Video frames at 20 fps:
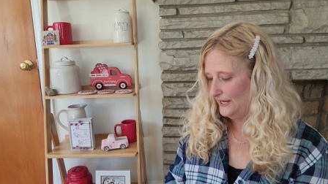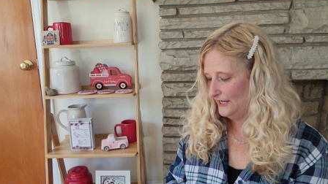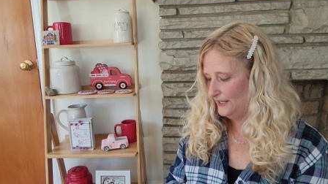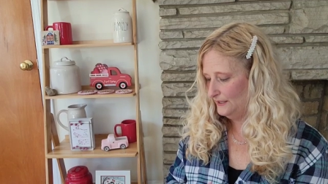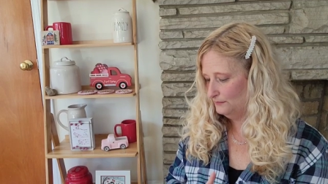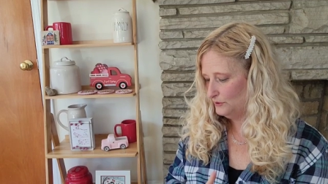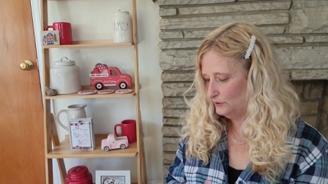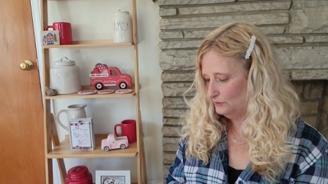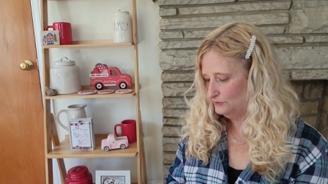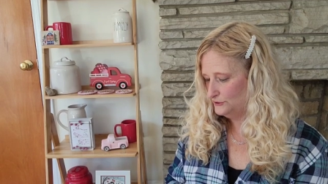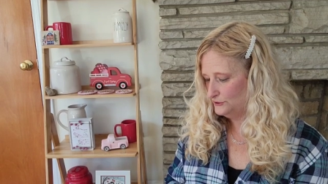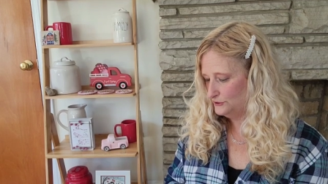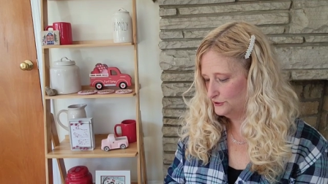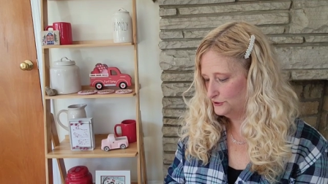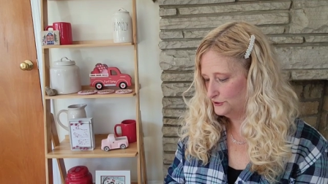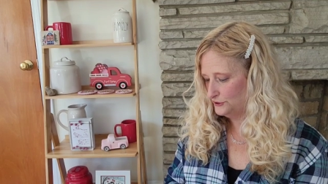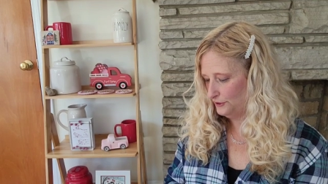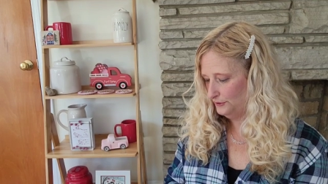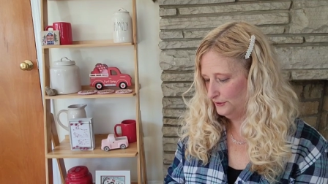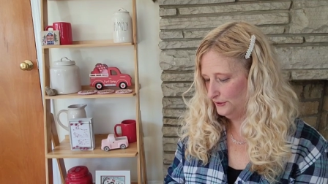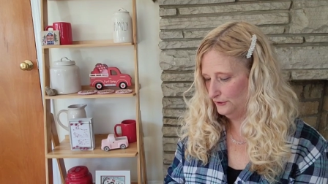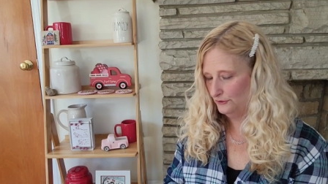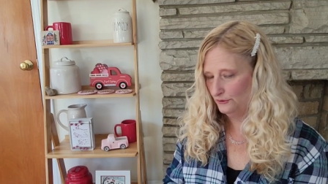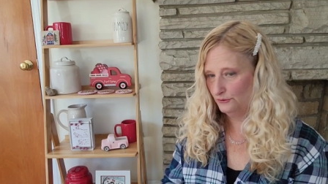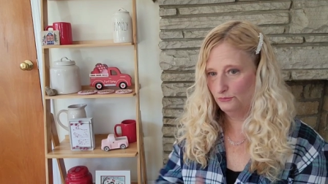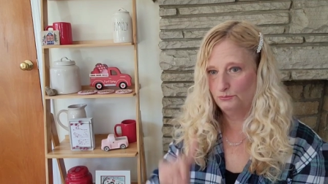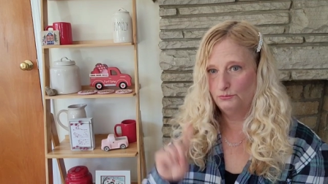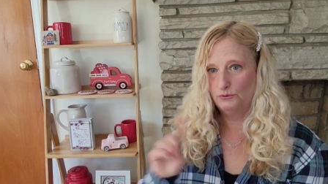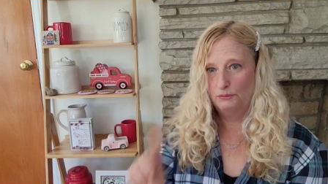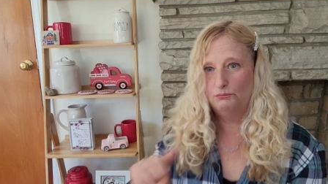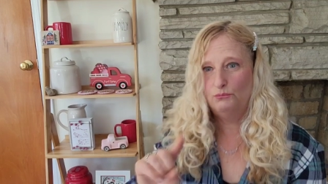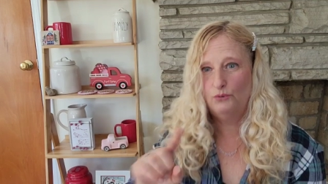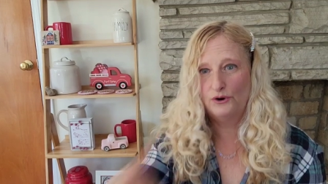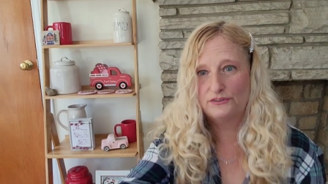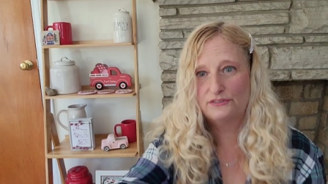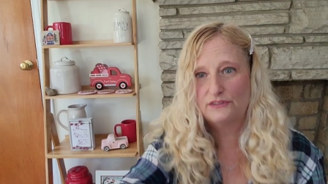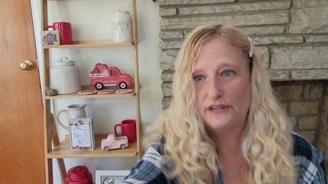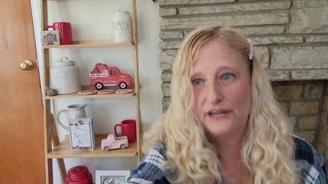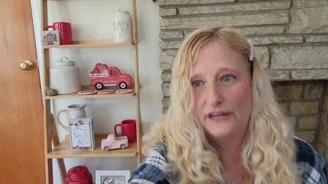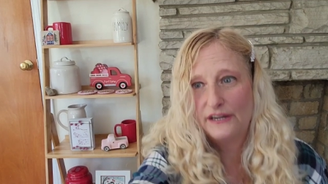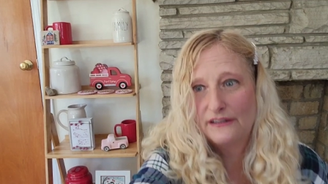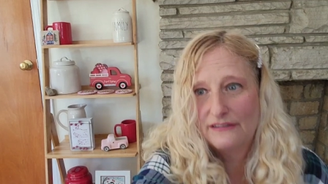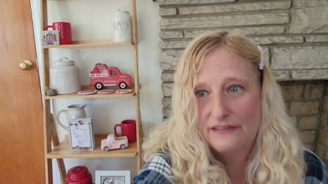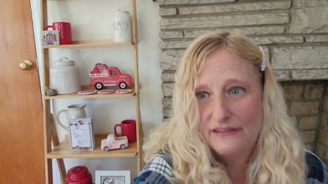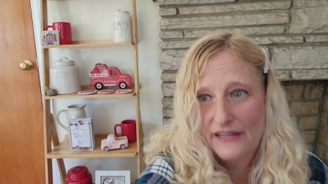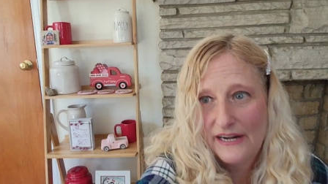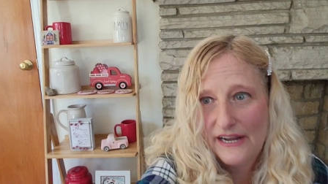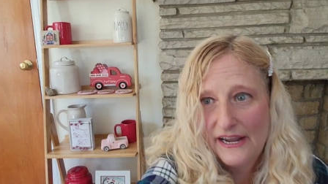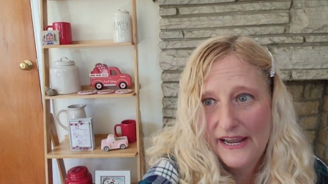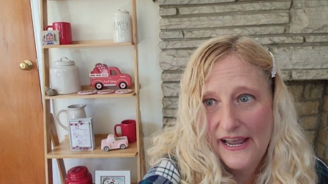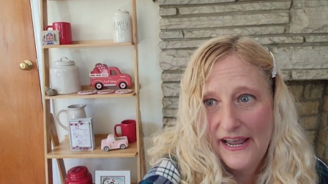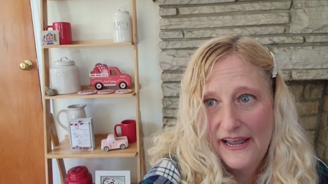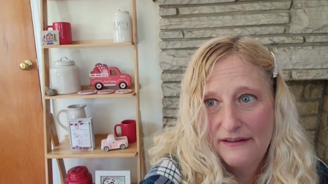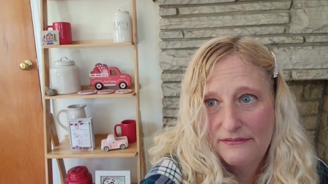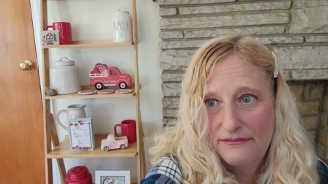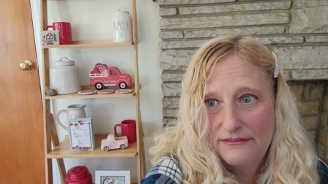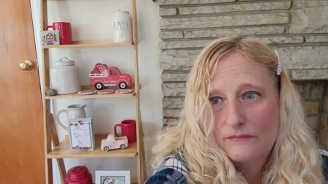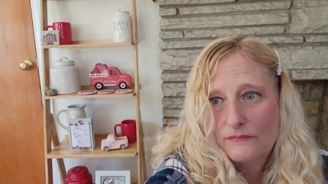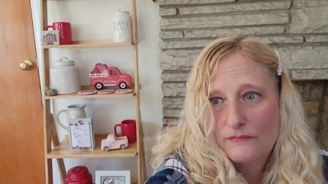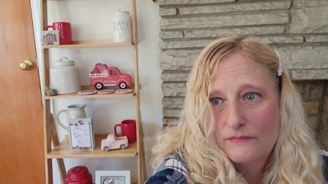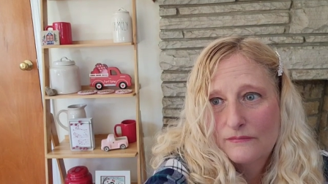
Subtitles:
And I'm going to show you one more thing that I have.